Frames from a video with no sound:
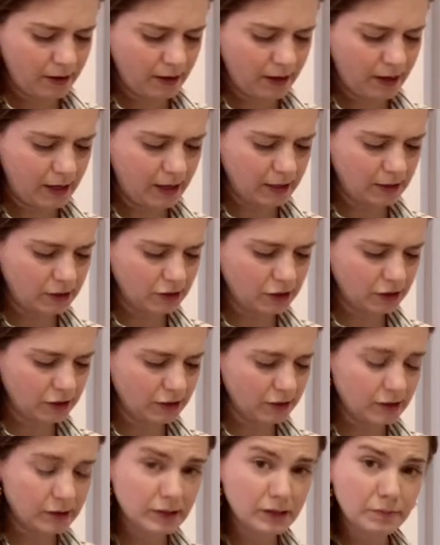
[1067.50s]
and
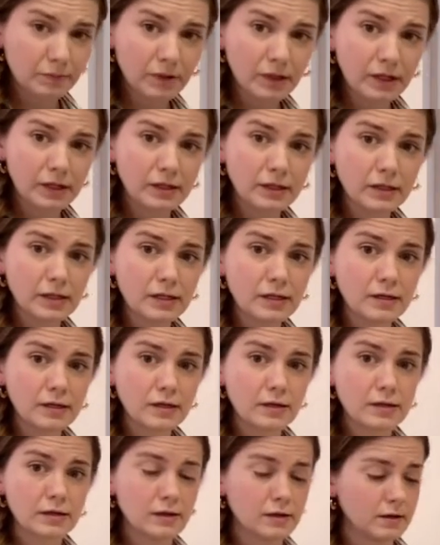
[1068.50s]
just sprinkle it
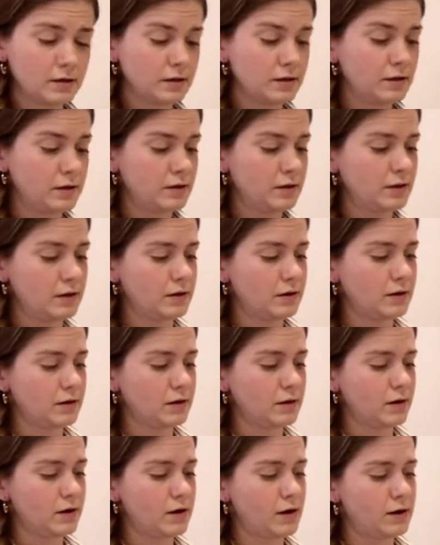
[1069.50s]

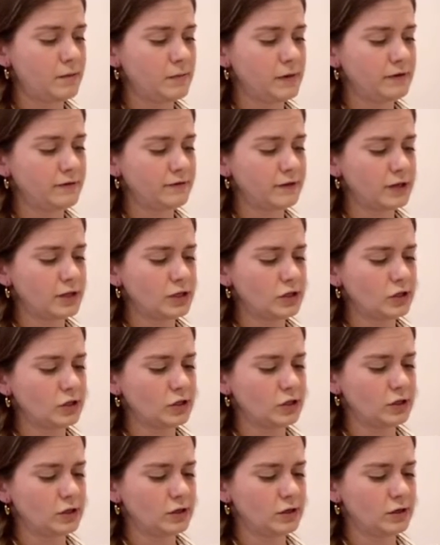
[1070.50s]
on my fish.